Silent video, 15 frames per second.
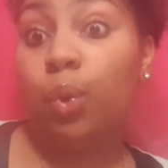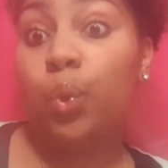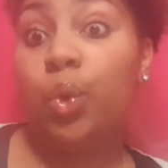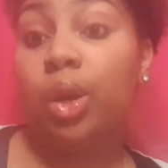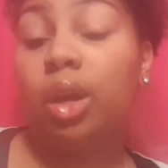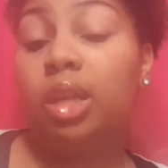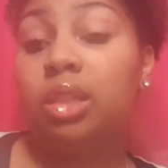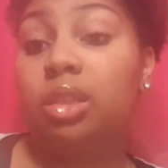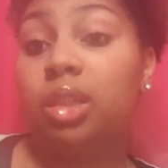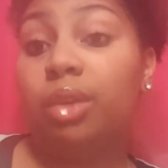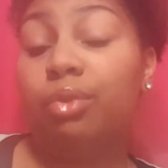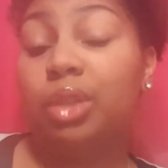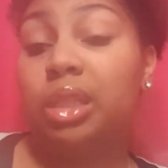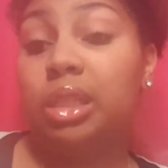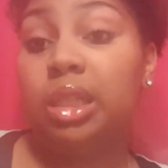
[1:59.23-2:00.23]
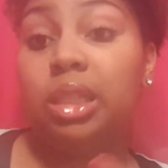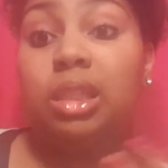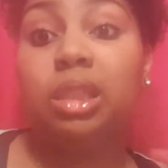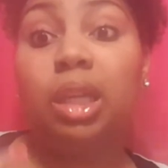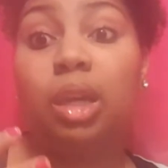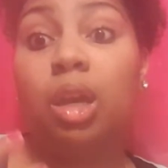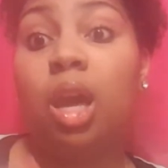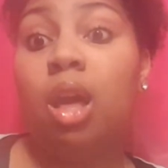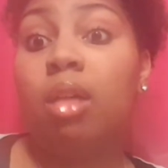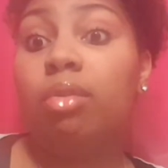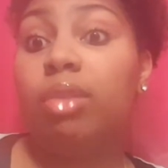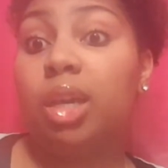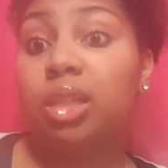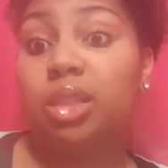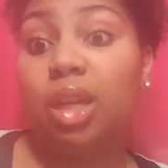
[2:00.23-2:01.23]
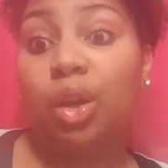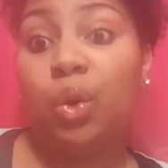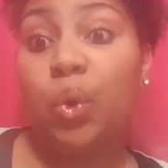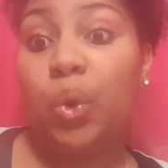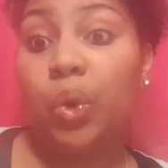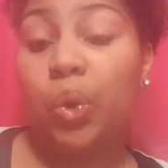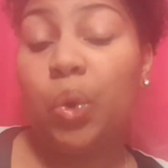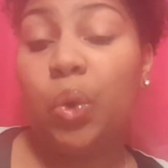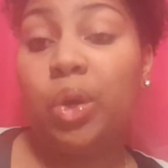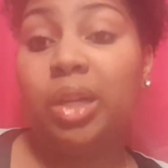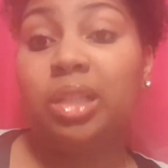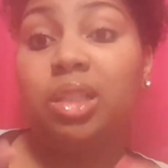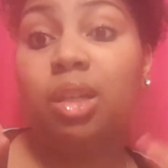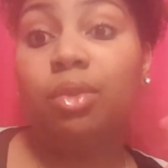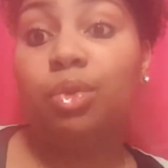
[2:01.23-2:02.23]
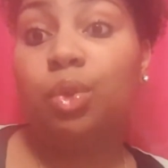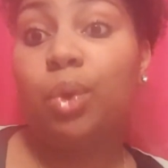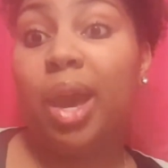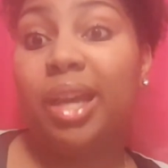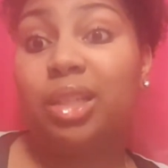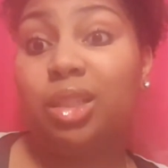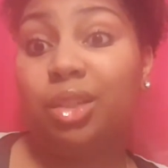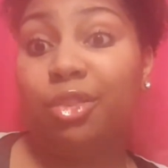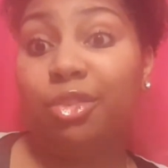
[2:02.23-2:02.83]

Or resisting things that are going on instead of you actually